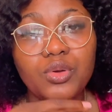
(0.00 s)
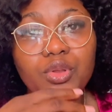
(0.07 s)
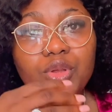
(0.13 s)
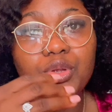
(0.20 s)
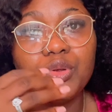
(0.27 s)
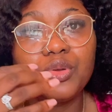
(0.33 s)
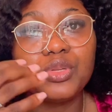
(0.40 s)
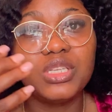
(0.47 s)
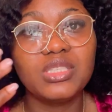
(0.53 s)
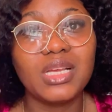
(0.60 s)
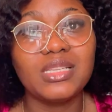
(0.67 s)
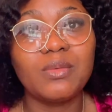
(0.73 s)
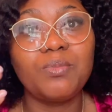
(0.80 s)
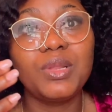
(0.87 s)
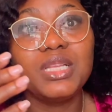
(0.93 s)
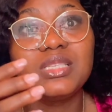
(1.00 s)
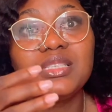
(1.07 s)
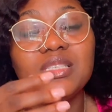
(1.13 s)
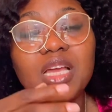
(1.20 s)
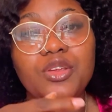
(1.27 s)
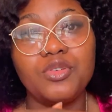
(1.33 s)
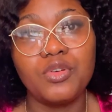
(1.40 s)
these are the places
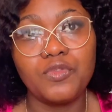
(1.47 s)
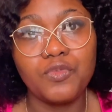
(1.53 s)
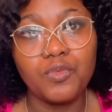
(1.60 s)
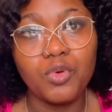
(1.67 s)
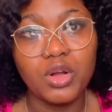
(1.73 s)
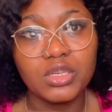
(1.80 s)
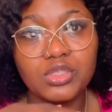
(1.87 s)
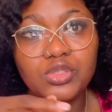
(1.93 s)
that you have worked.